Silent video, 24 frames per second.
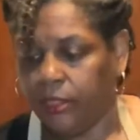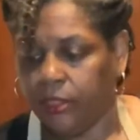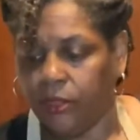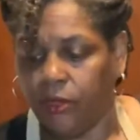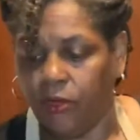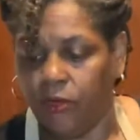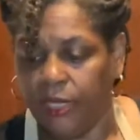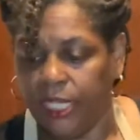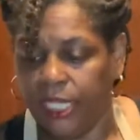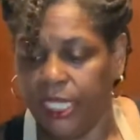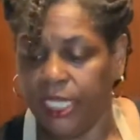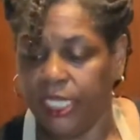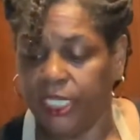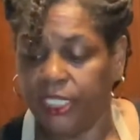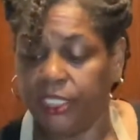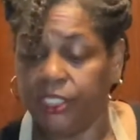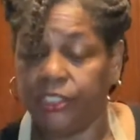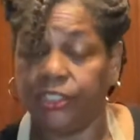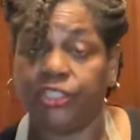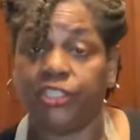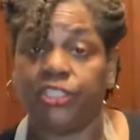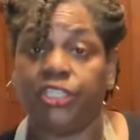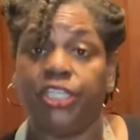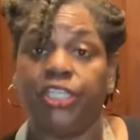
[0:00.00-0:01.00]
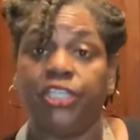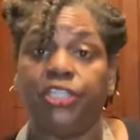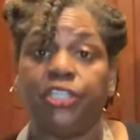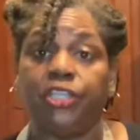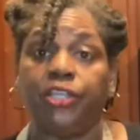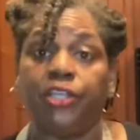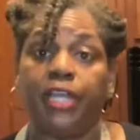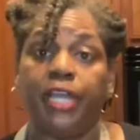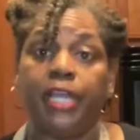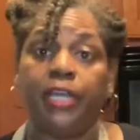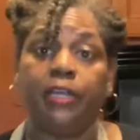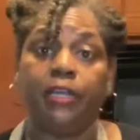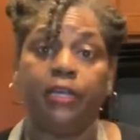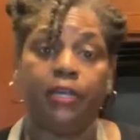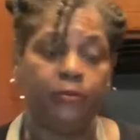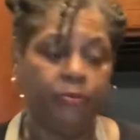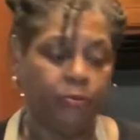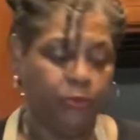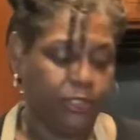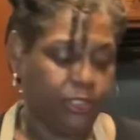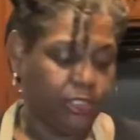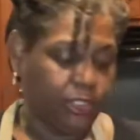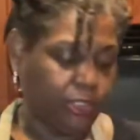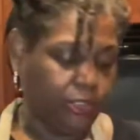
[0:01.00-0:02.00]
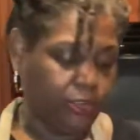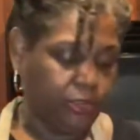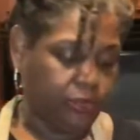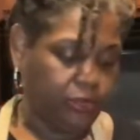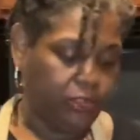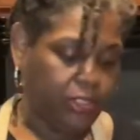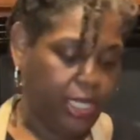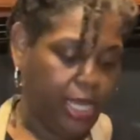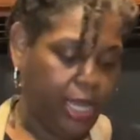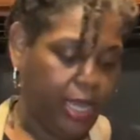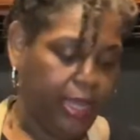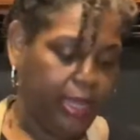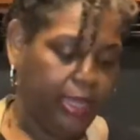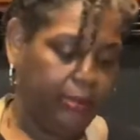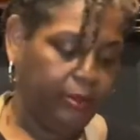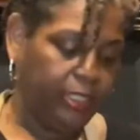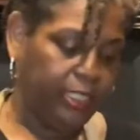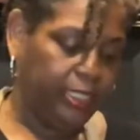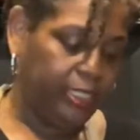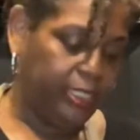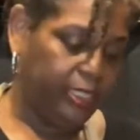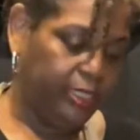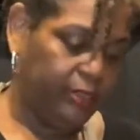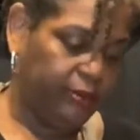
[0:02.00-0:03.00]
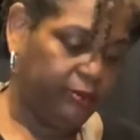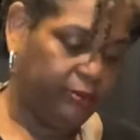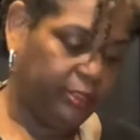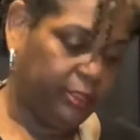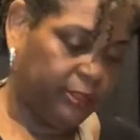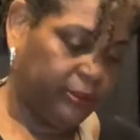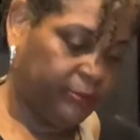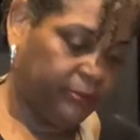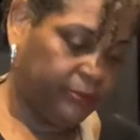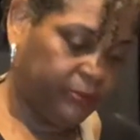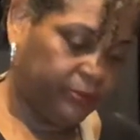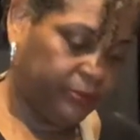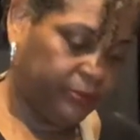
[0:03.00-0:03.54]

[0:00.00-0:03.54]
Go ahead and season that up with a little thyme leaves,